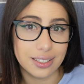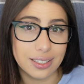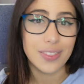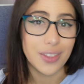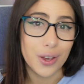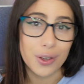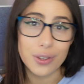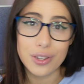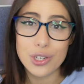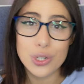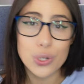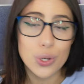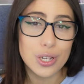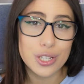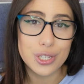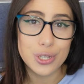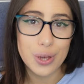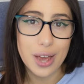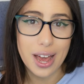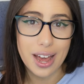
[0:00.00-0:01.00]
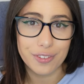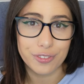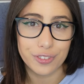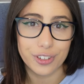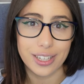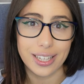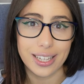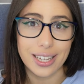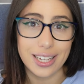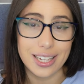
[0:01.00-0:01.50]
The only choice you have
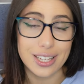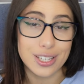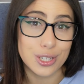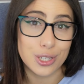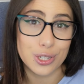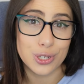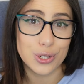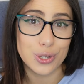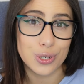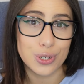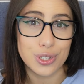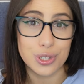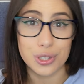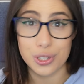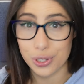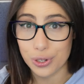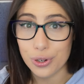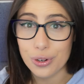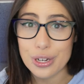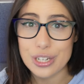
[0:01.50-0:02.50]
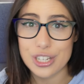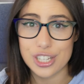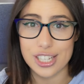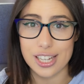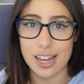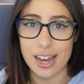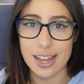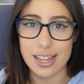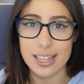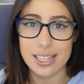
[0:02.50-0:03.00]
really is to choose your storage
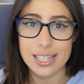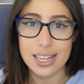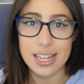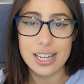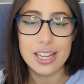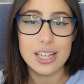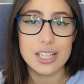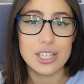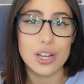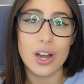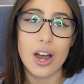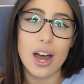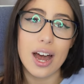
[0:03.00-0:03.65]
size, so